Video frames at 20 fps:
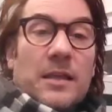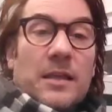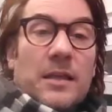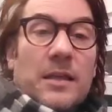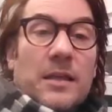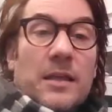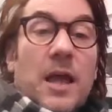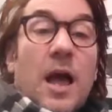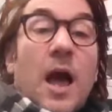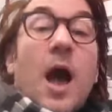
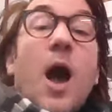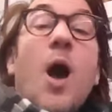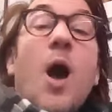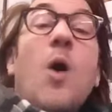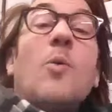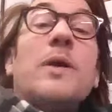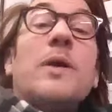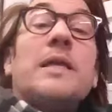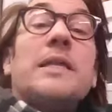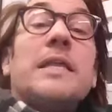And
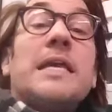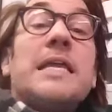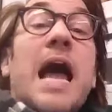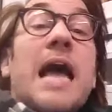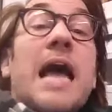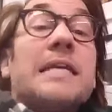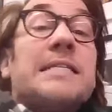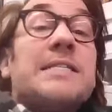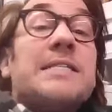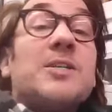
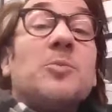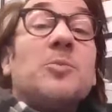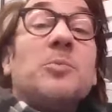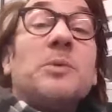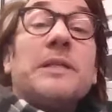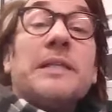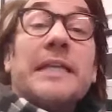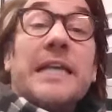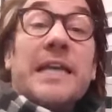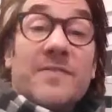I Still
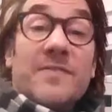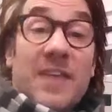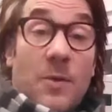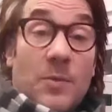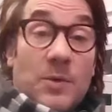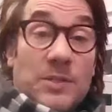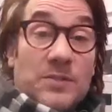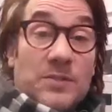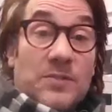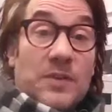Believe,
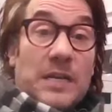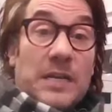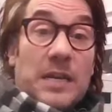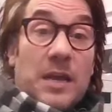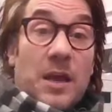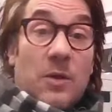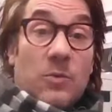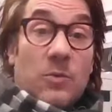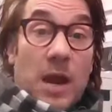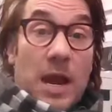that was a
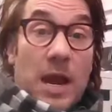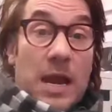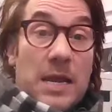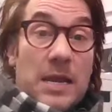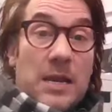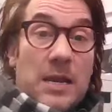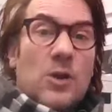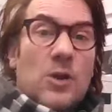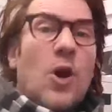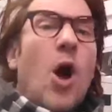video,
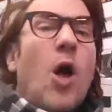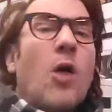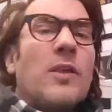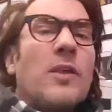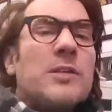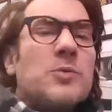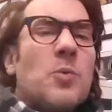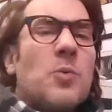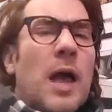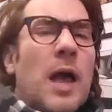right? Or
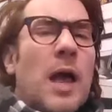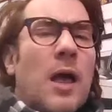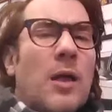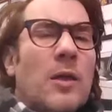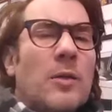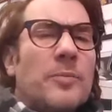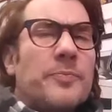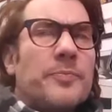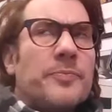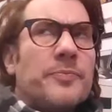All Is
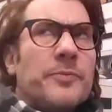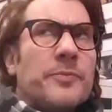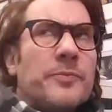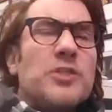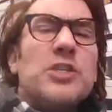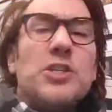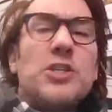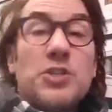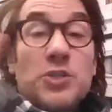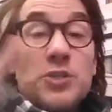Well.
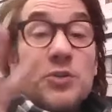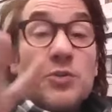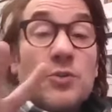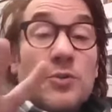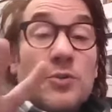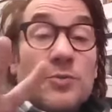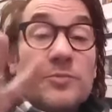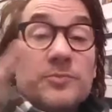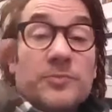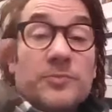Should
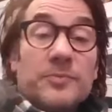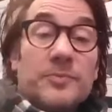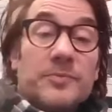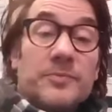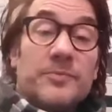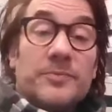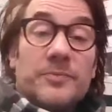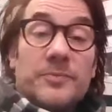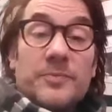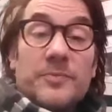too.
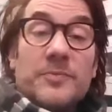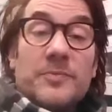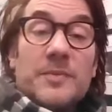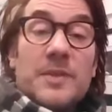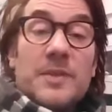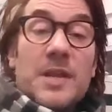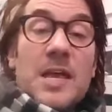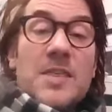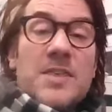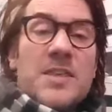
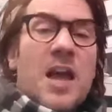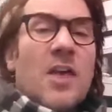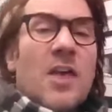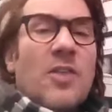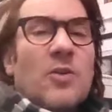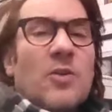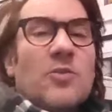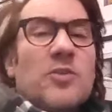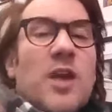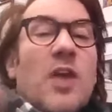The
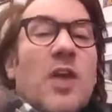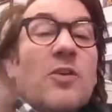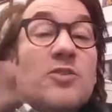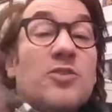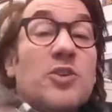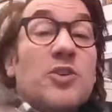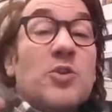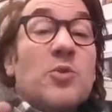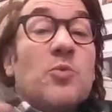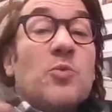other
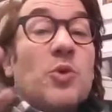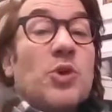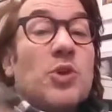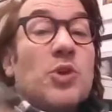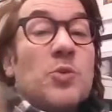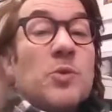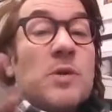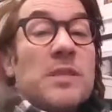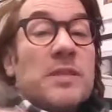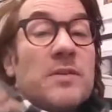two, were
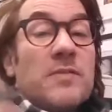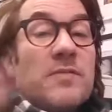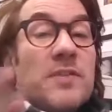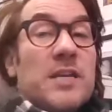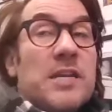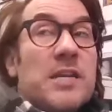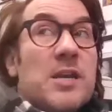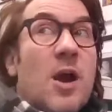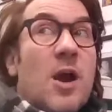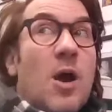you in the
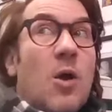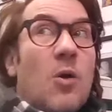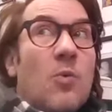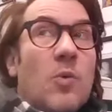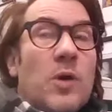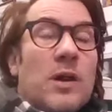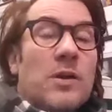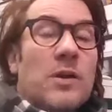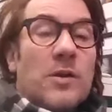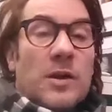video
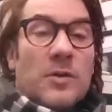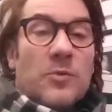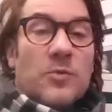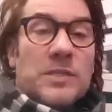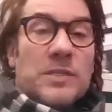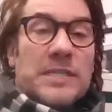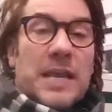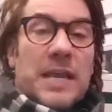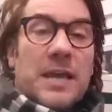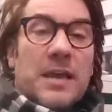where it
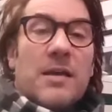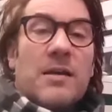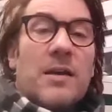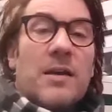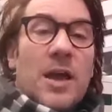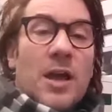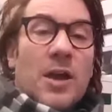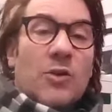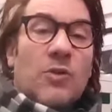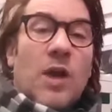was like
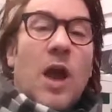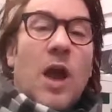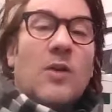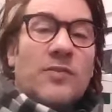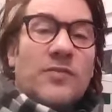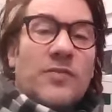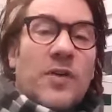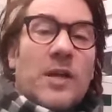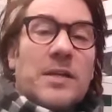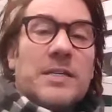a
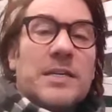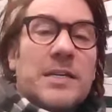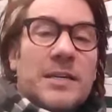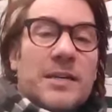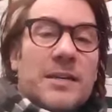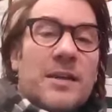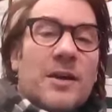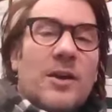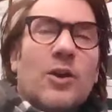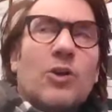
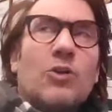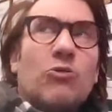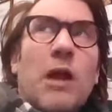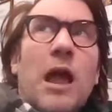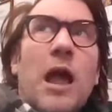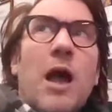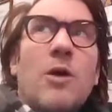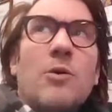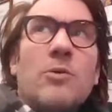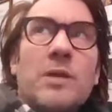crowdfunded or
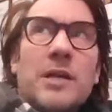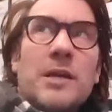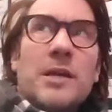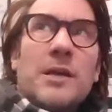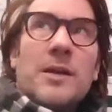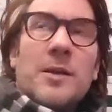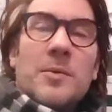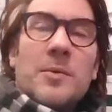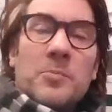crowd